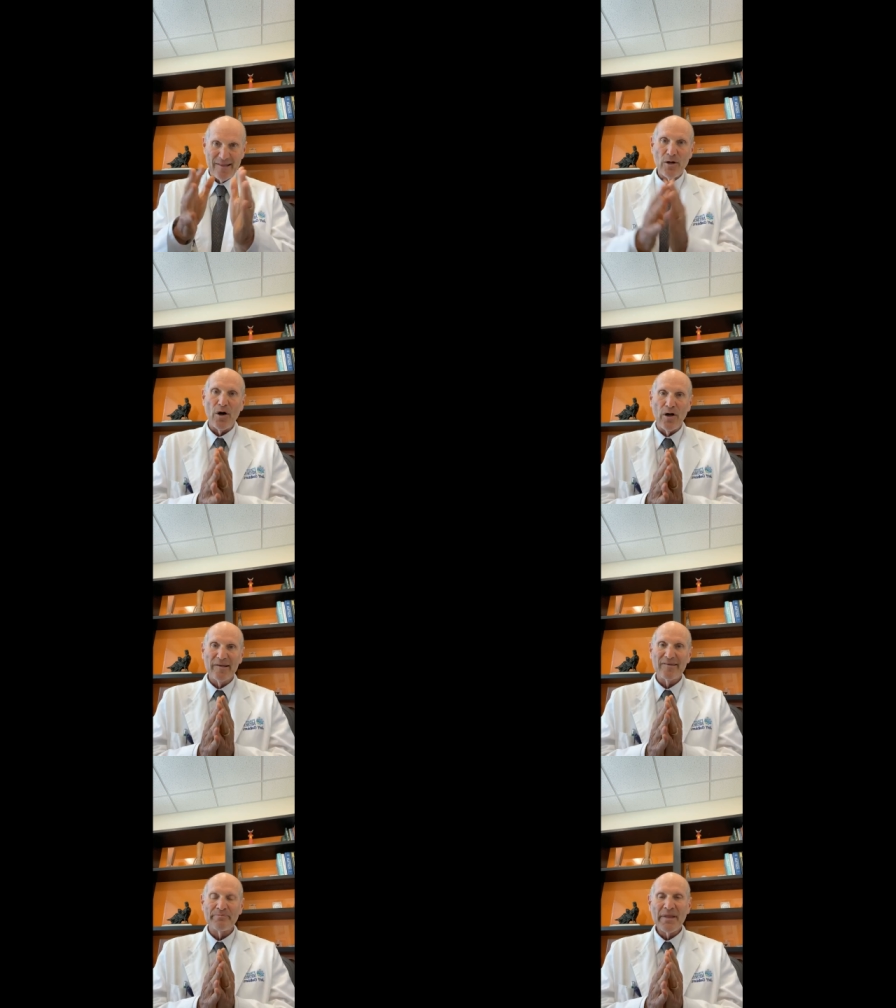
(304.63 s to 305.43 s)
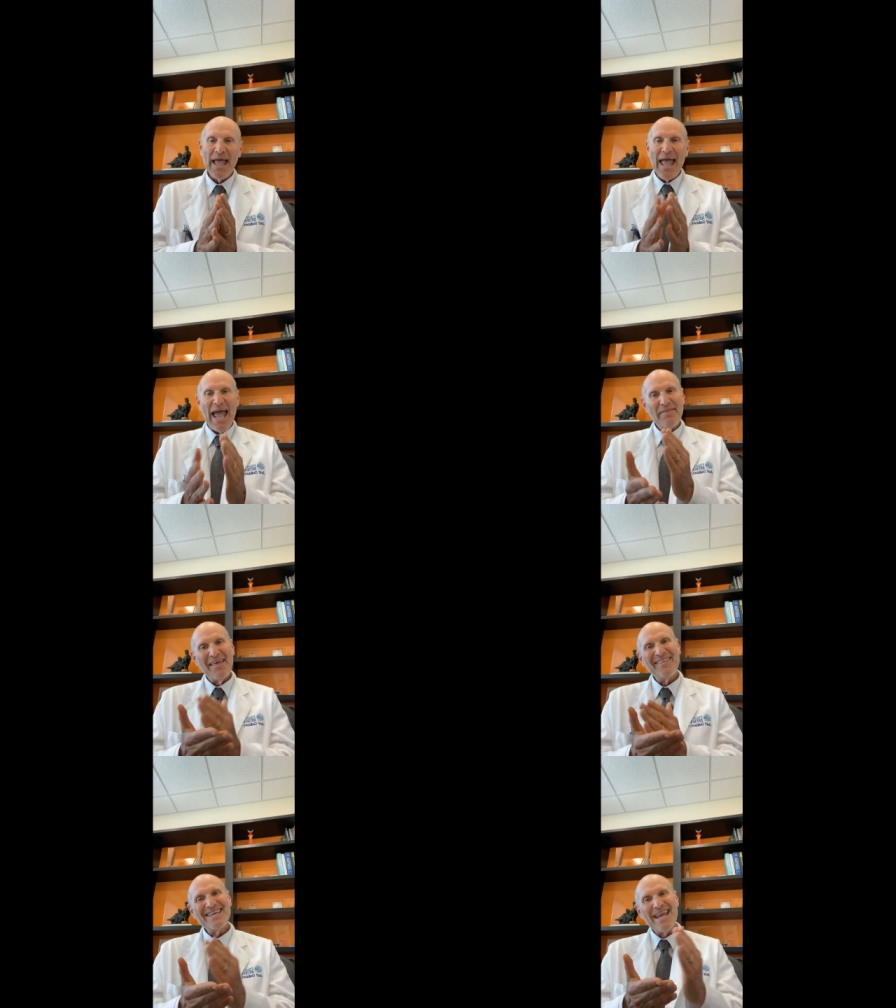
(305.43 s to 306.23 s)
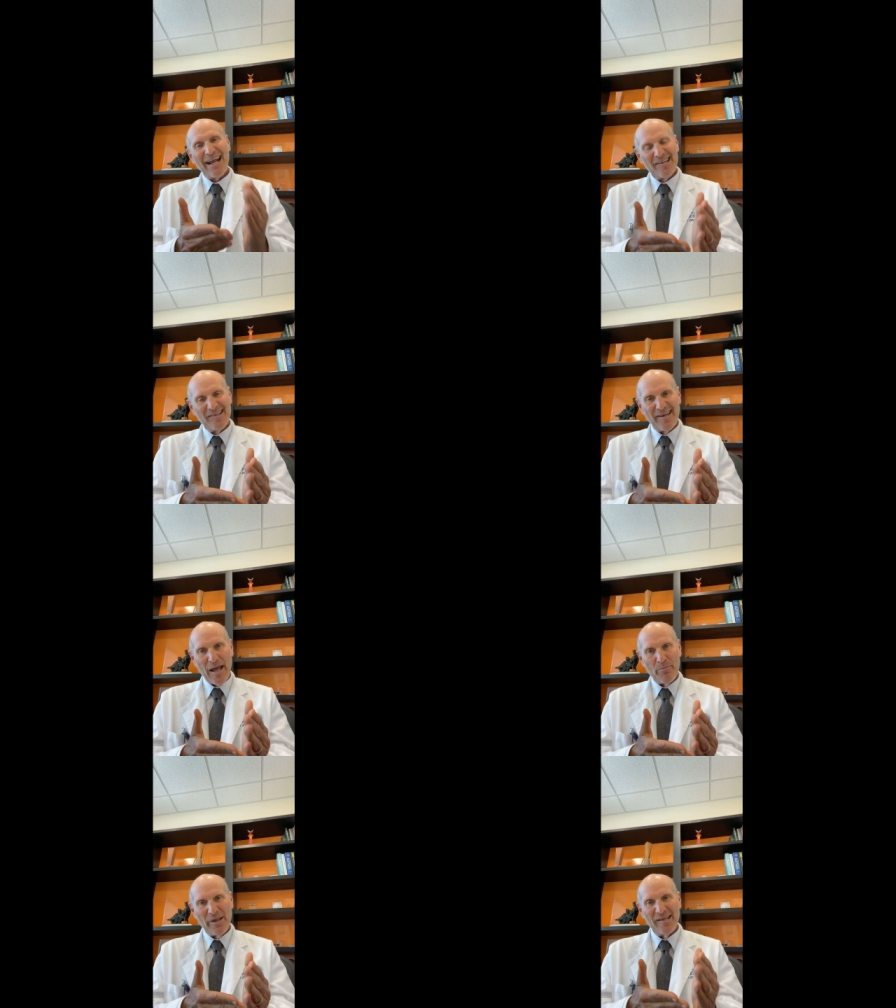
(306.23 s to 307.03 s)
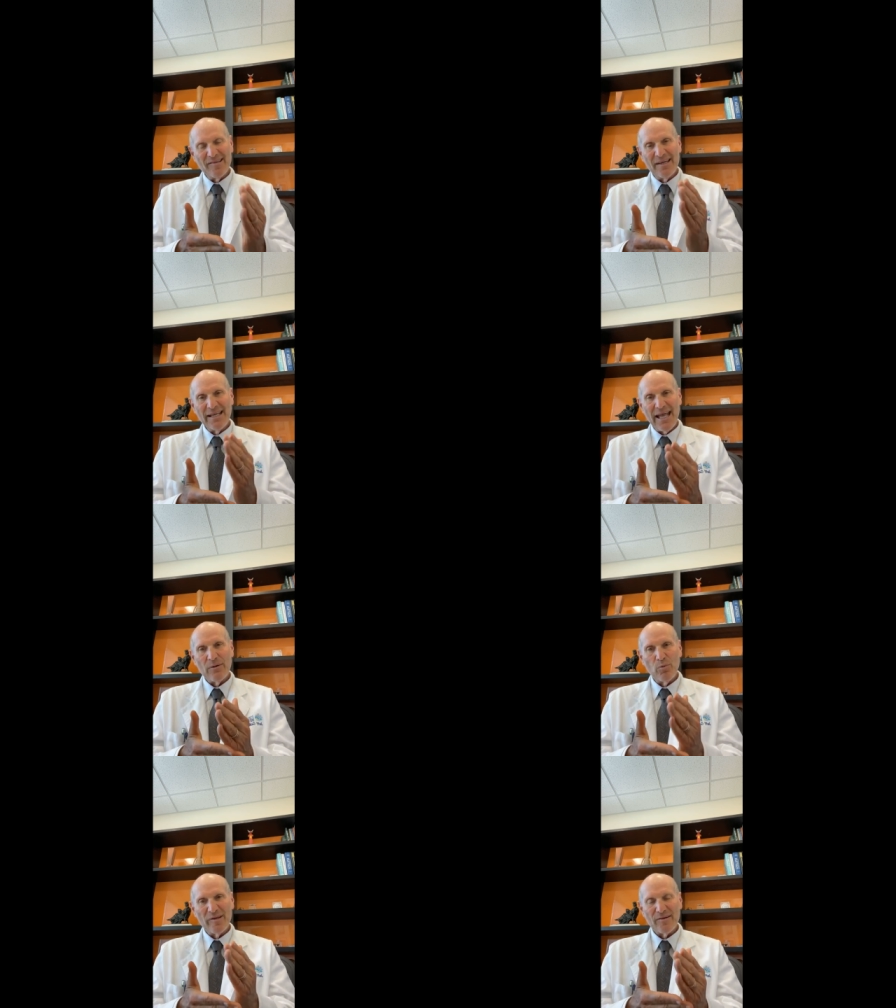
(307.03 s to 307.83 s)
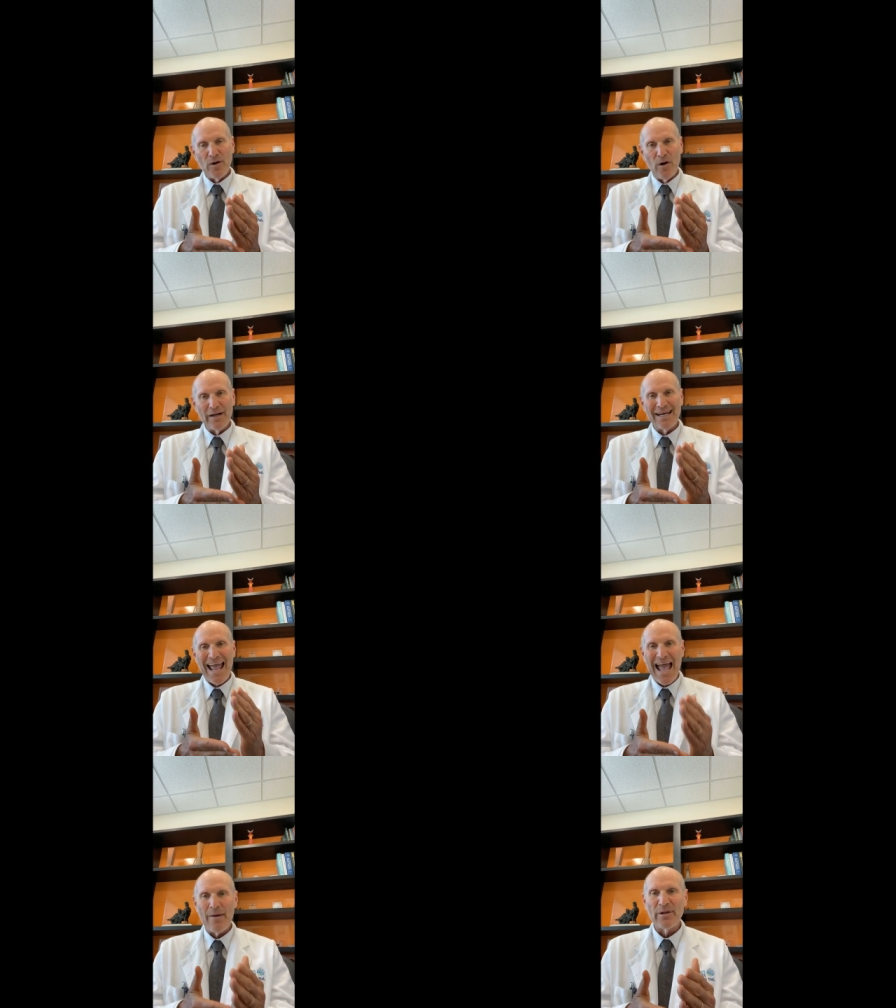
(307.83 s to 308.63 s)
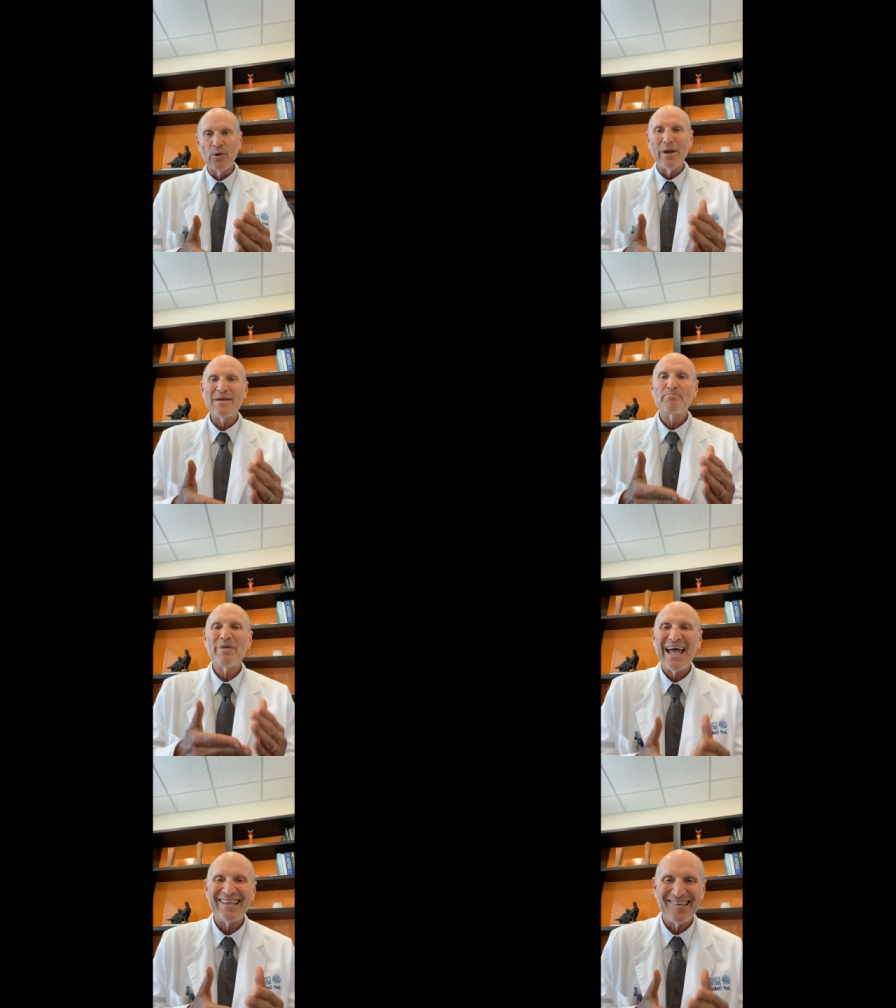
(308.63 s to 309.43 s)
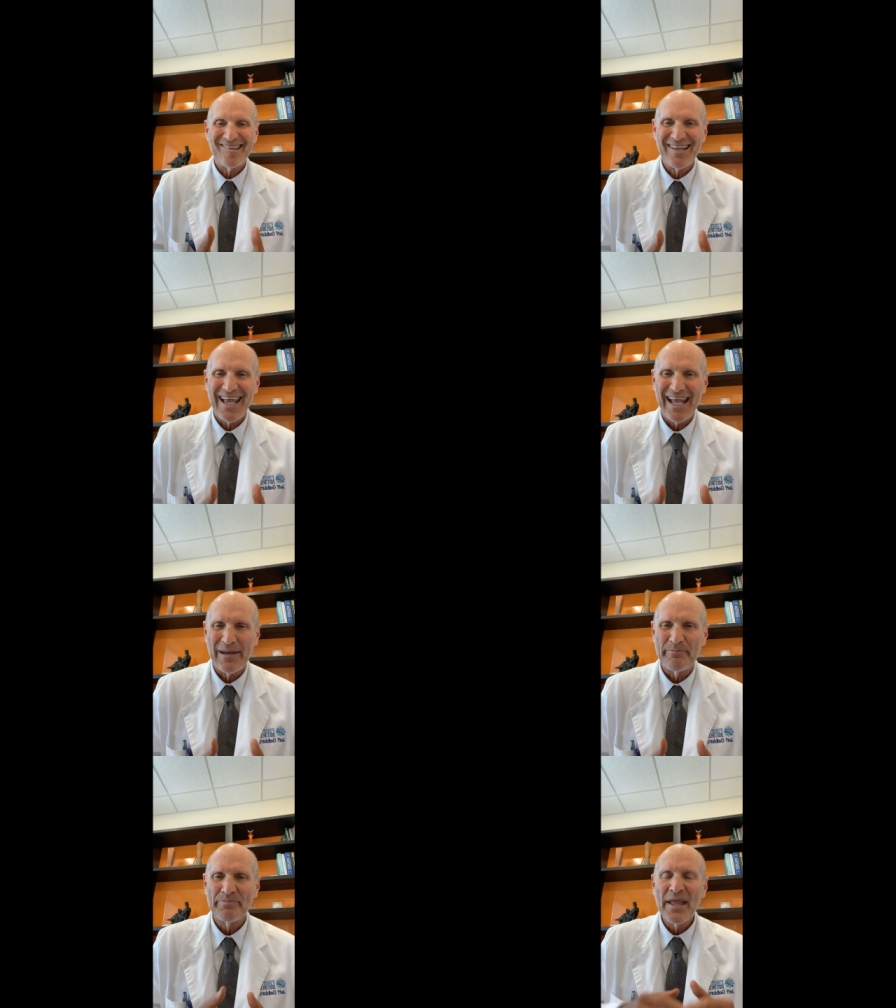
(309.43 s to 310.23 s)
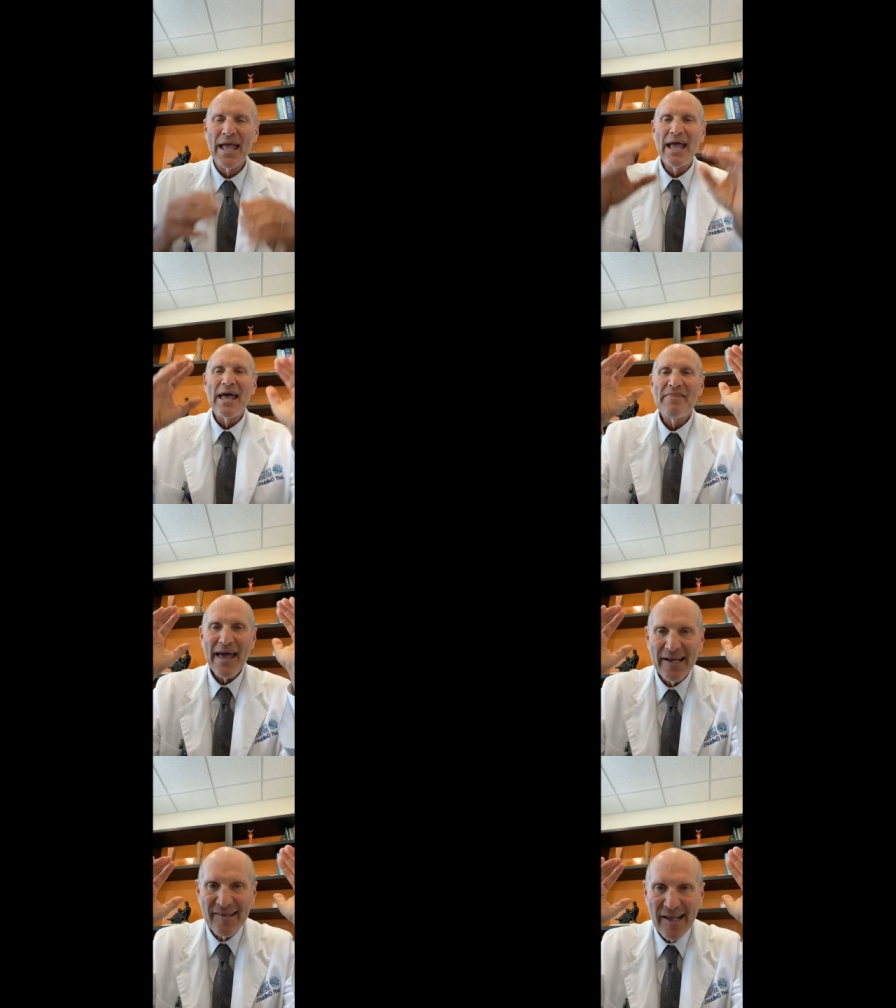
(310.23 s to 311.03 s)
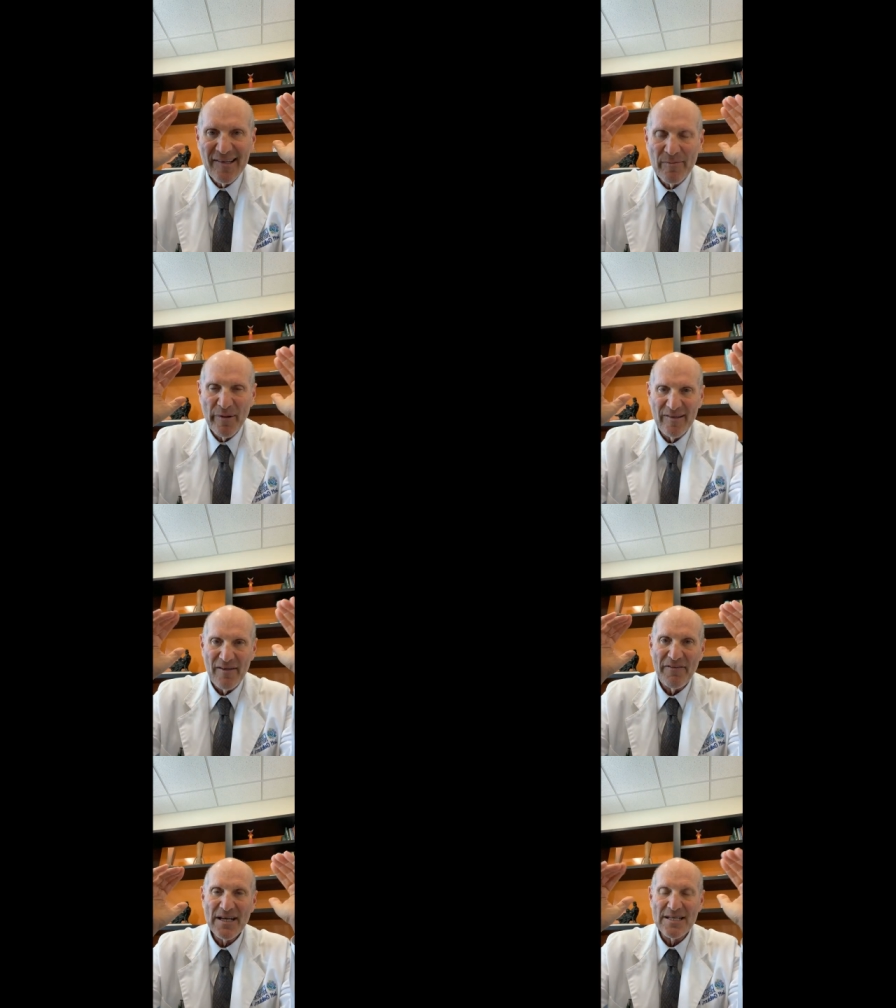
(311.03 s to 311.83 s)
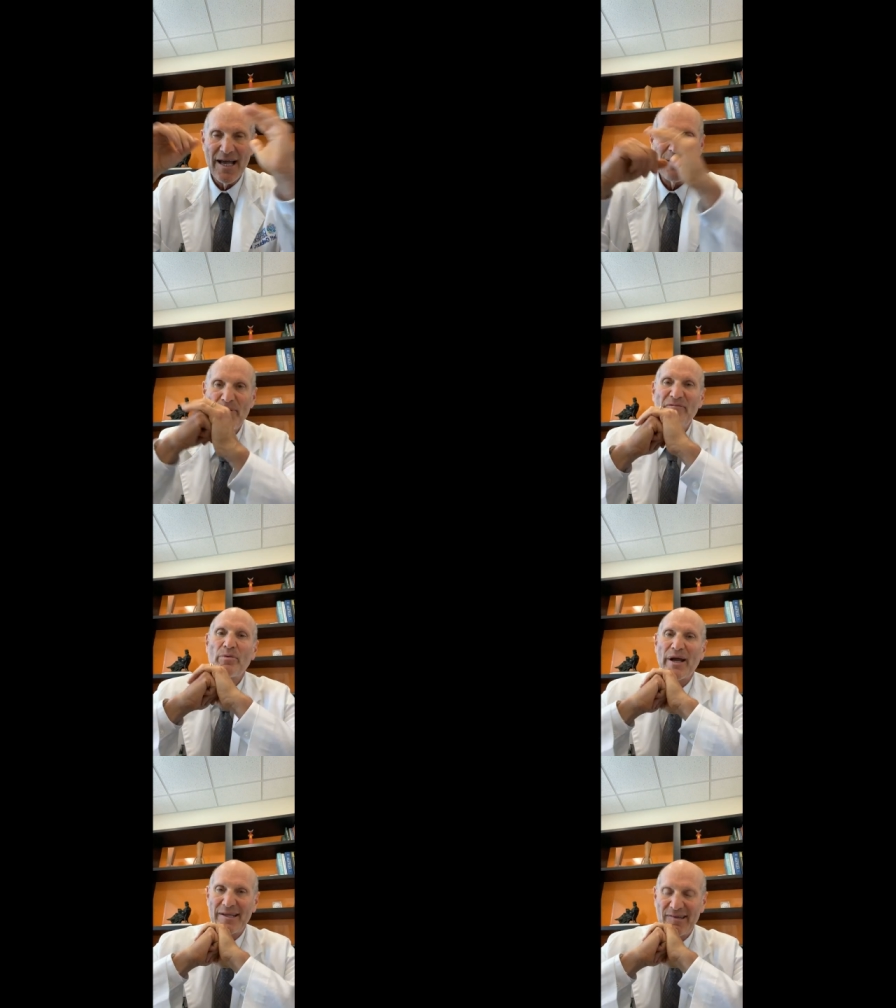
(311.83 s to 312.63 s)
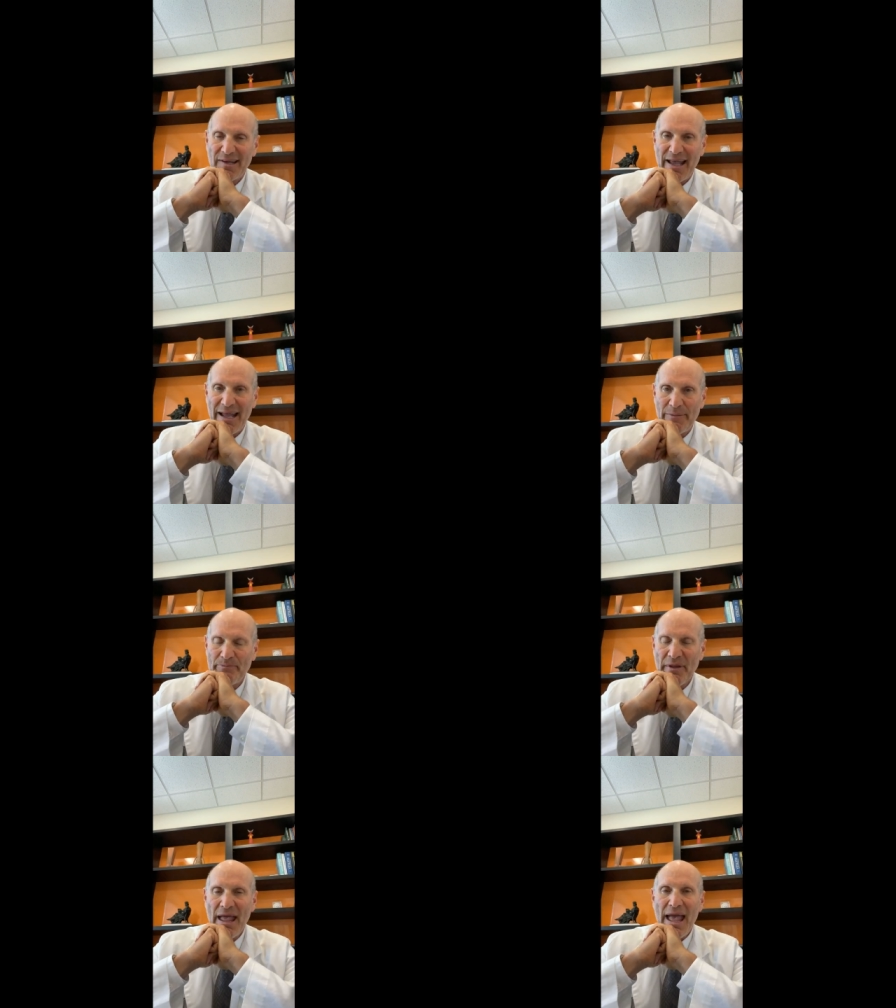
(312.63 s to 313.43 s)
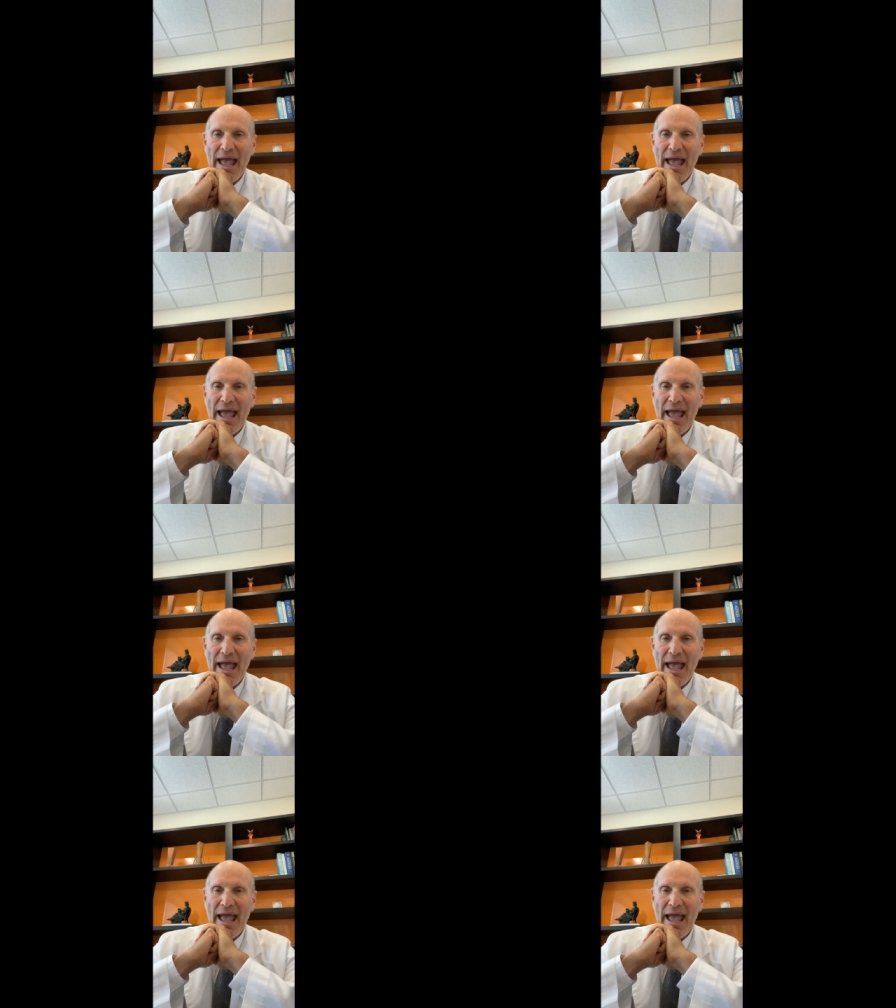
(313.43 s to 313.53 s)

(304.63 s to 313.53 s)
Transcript: as the cause. And then the next step is to get what's called an amyloid PET scan. That is a specific type of brain scan,